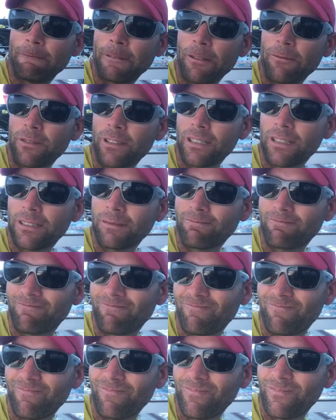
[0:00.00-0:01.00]
Definitely
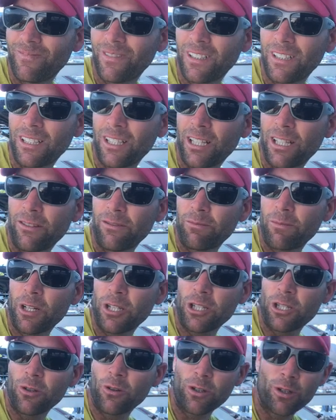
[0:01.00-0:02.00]
a a lot of
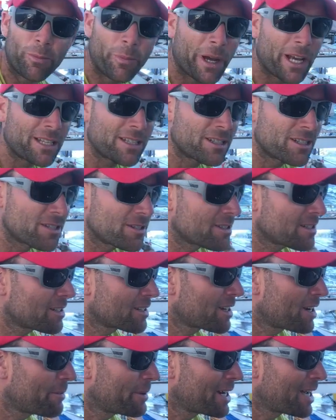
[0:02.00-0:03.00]
much shorter passages that
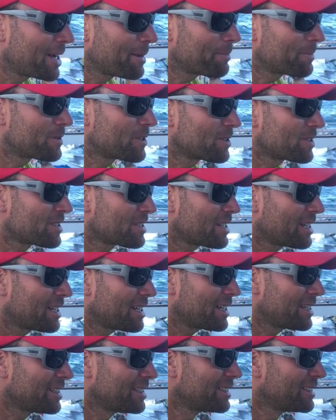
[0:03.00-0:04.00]
are coming up, just
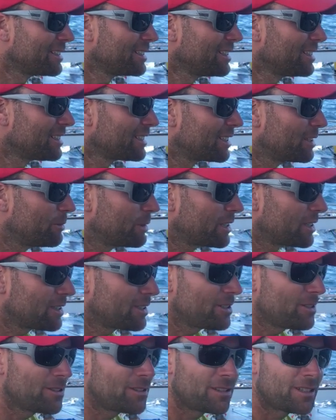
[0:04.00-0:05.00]
that we
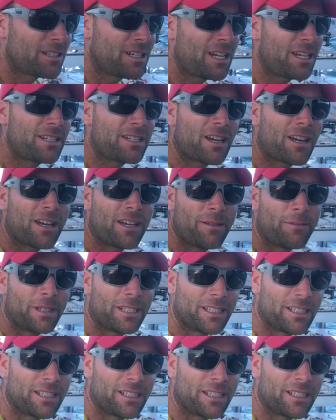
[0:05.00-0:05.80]
can do in the daytime.